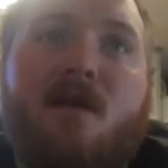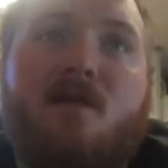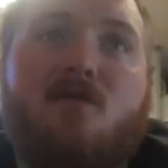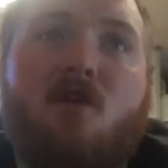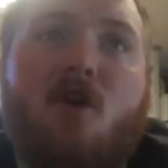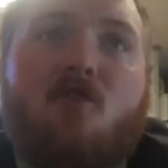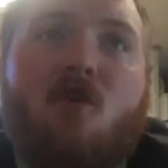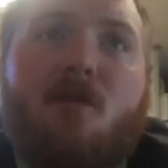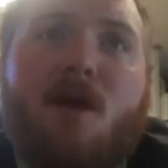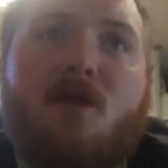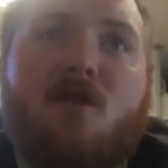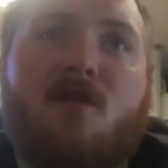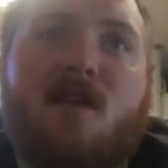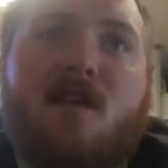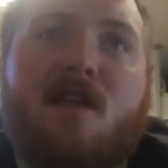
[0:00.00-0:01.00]
New term
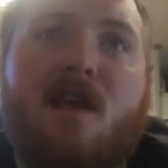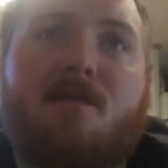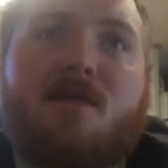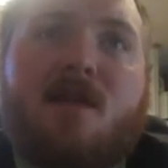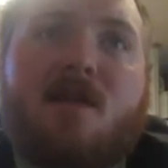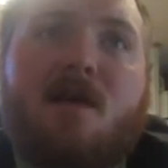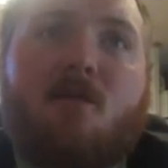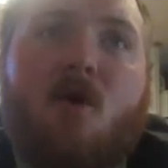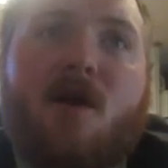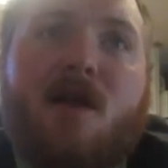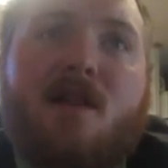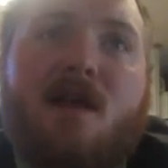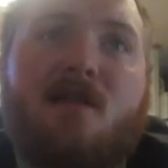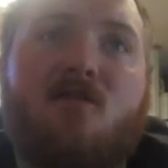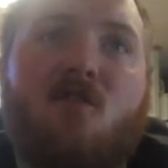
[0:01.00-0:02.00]
until 6 a.m. Sunday
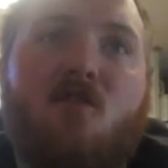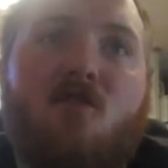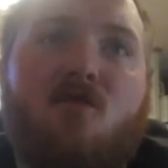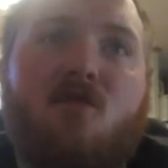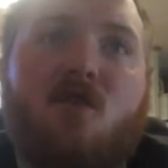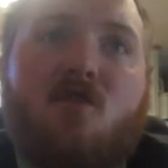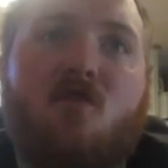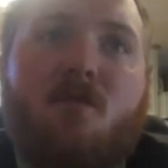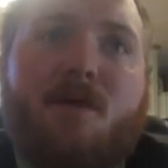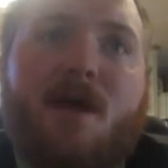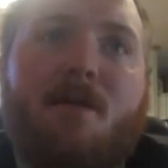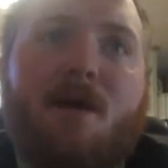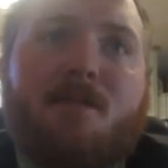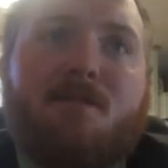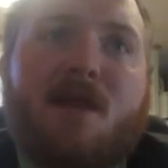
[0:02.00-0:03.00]
morning until the 2
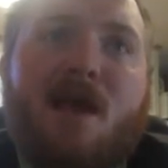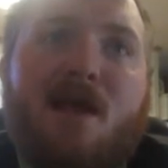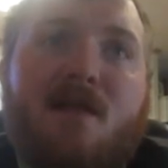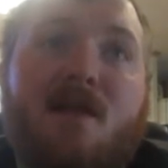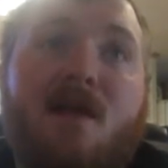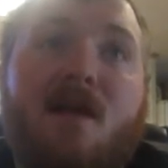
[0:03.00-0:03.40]
p.m. update.